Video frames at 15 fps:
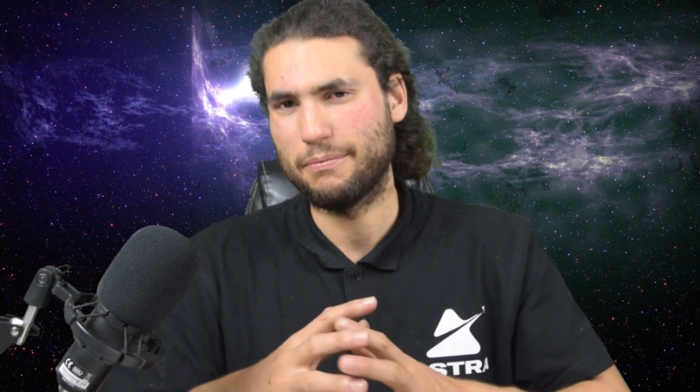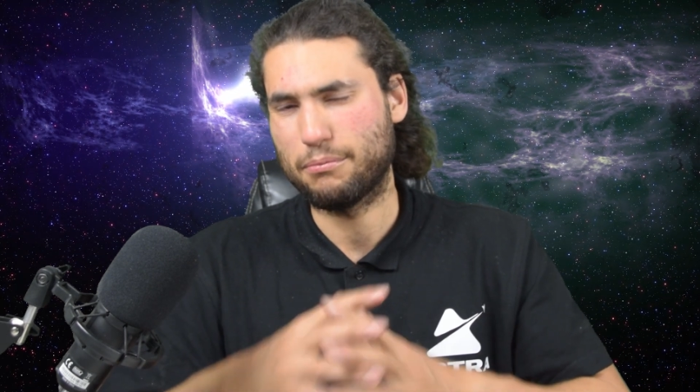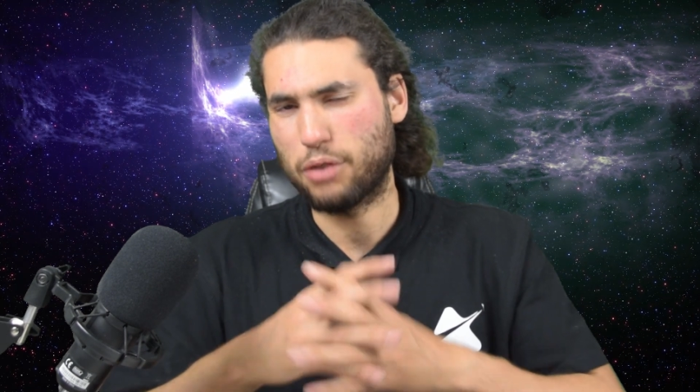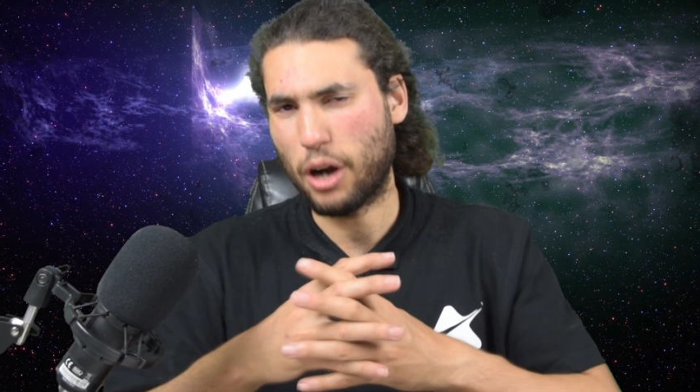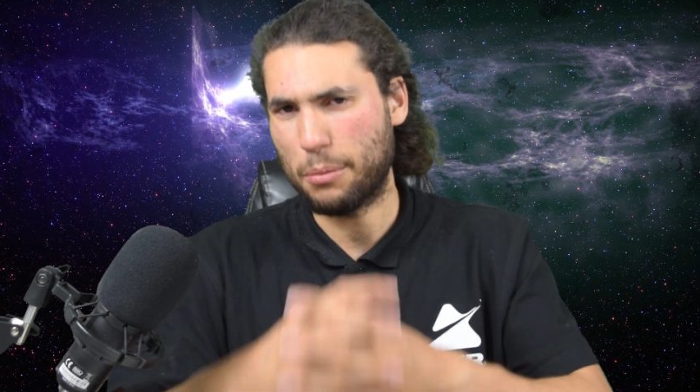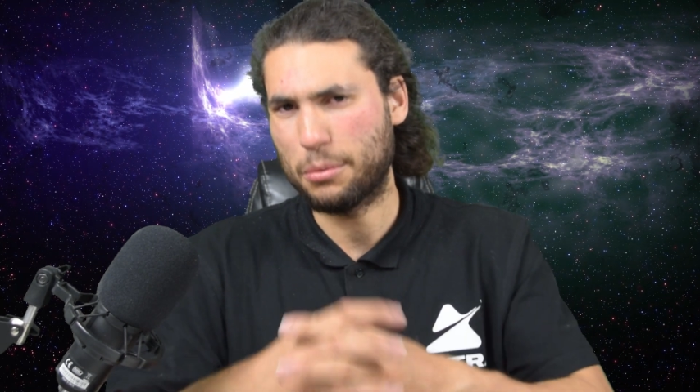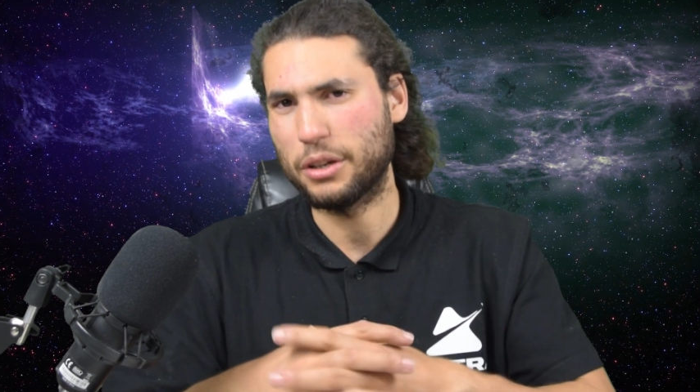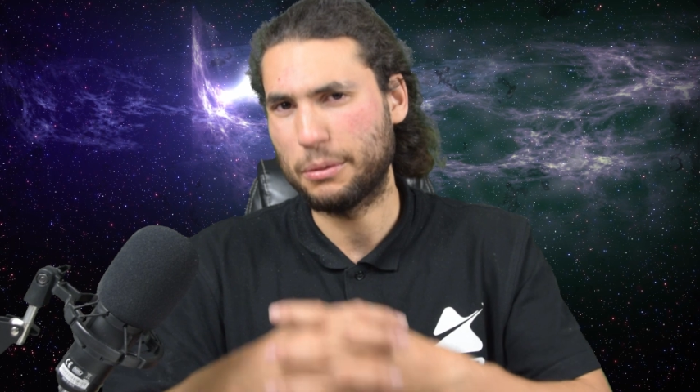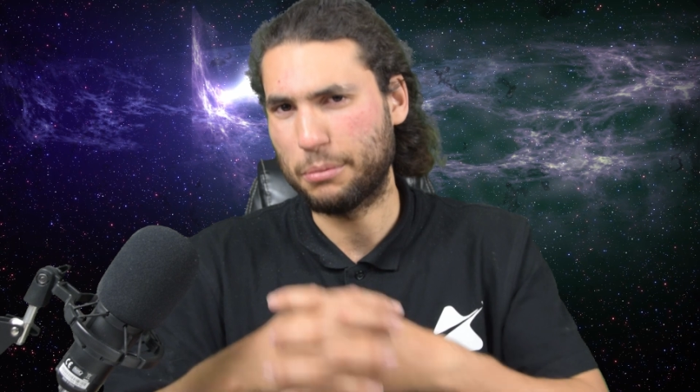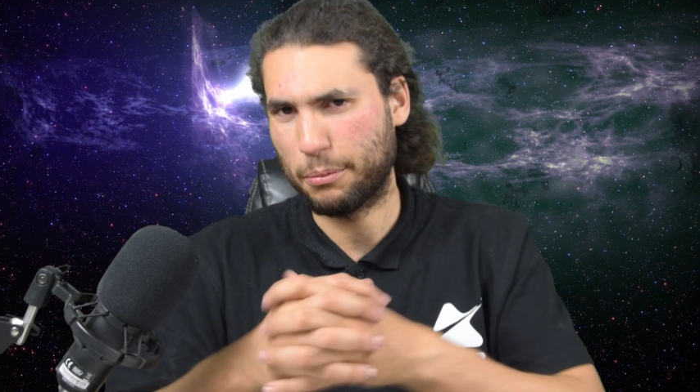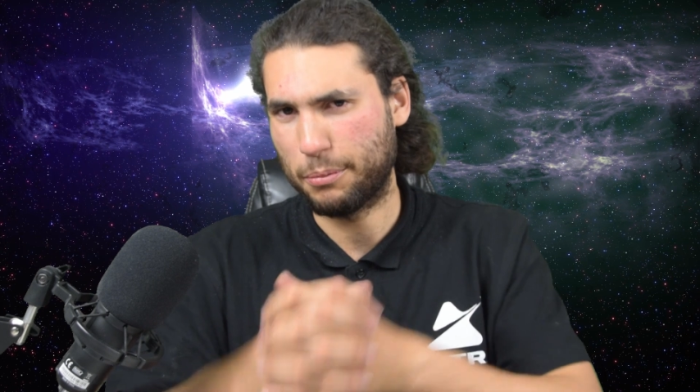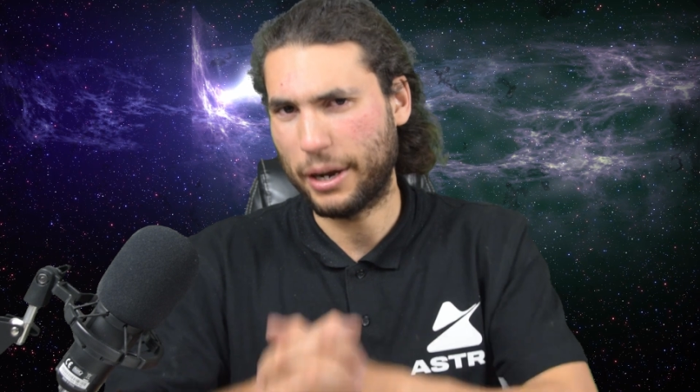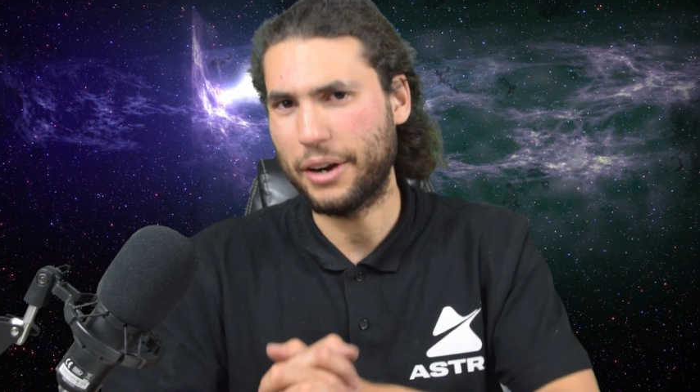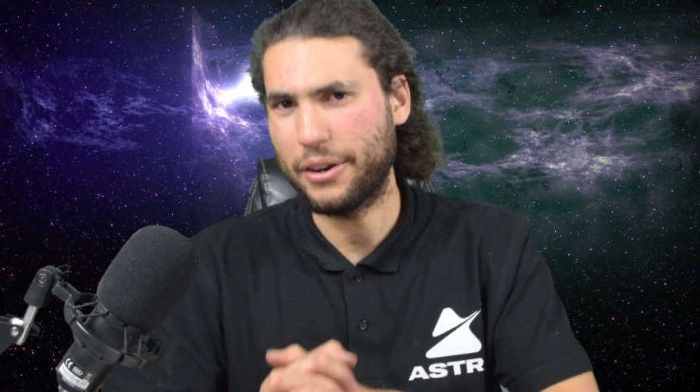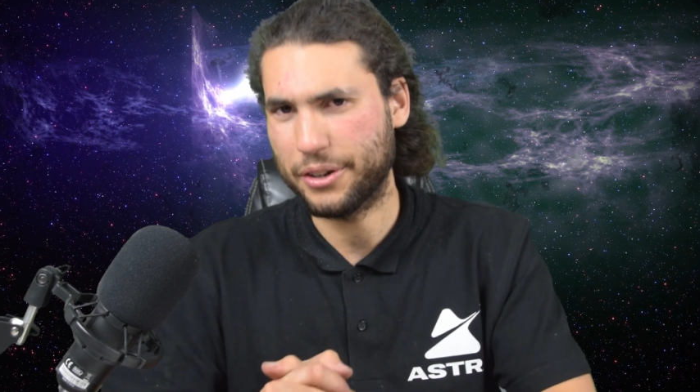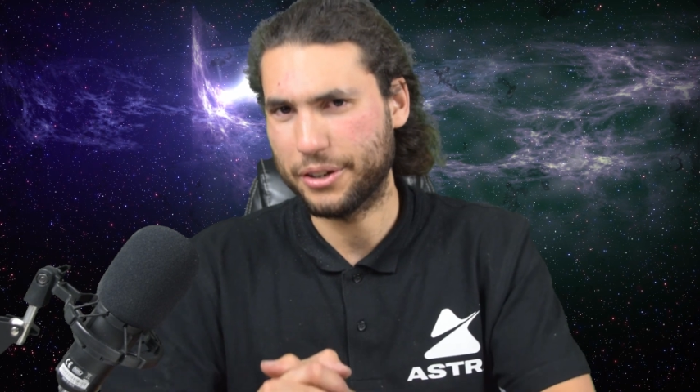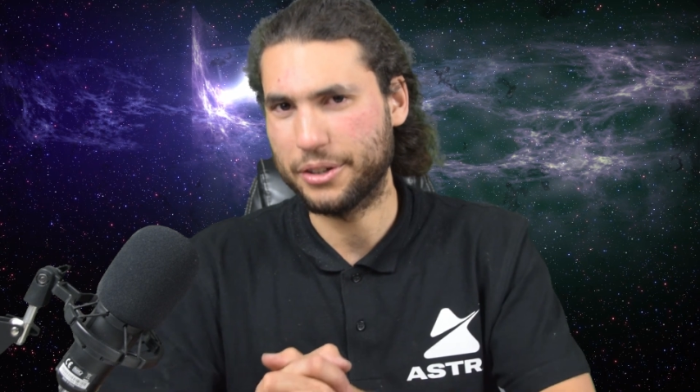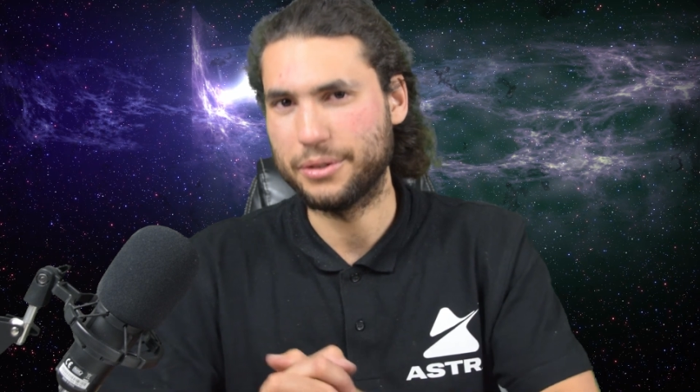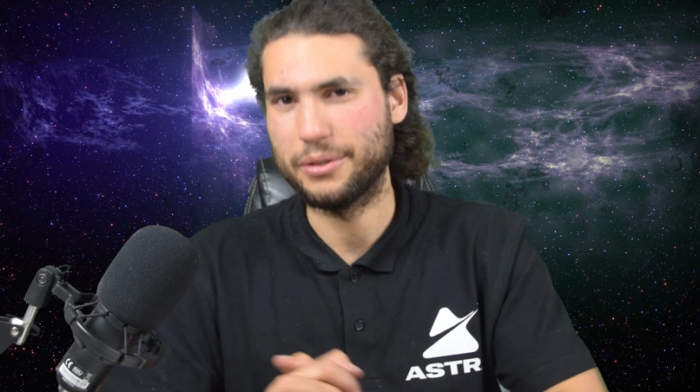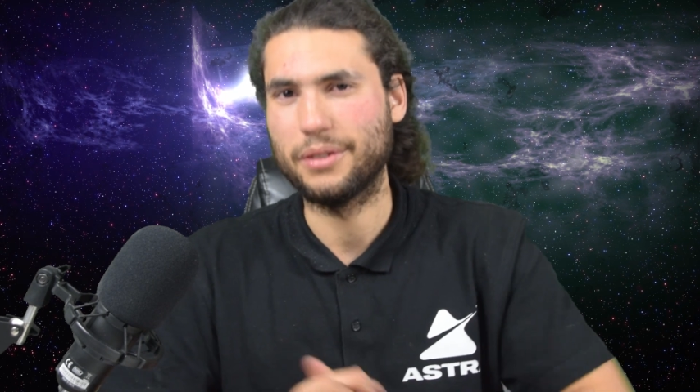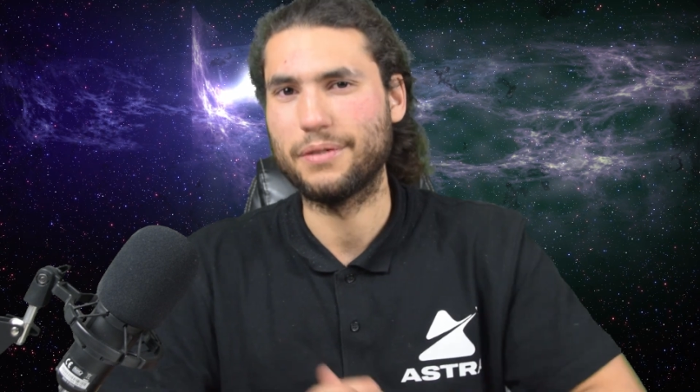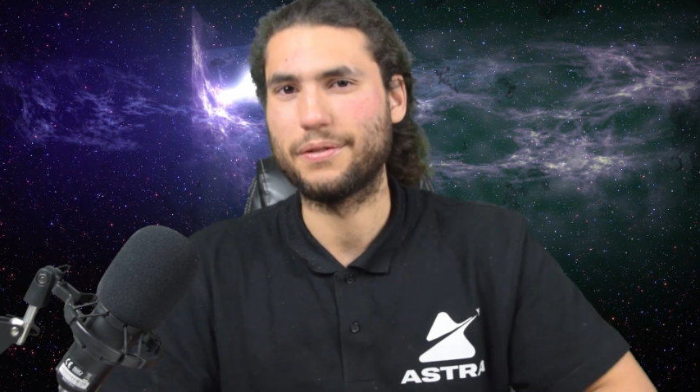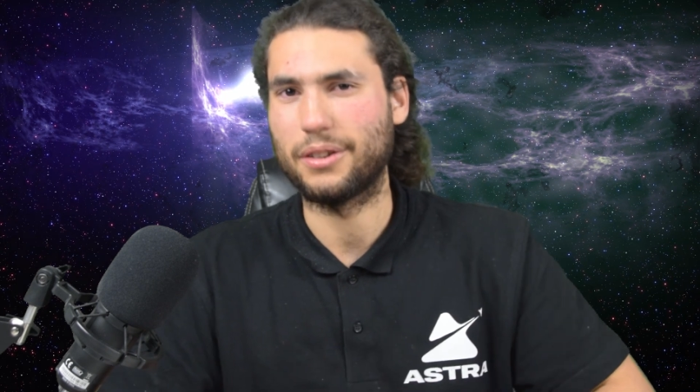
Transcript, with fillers: properly prepare you